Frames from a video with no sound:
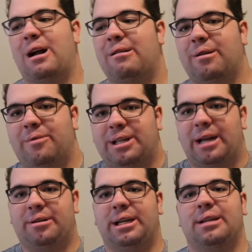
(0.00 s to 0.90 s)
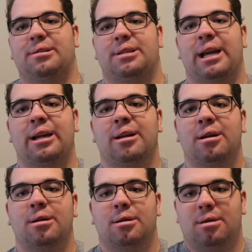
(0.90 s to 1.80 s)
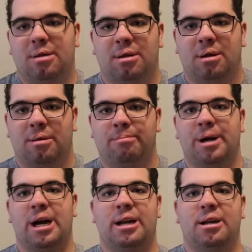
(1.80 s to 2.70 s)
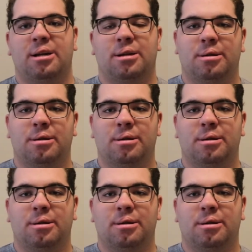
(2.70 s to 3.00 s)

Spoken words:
I don't know what the hell you guys are saying. But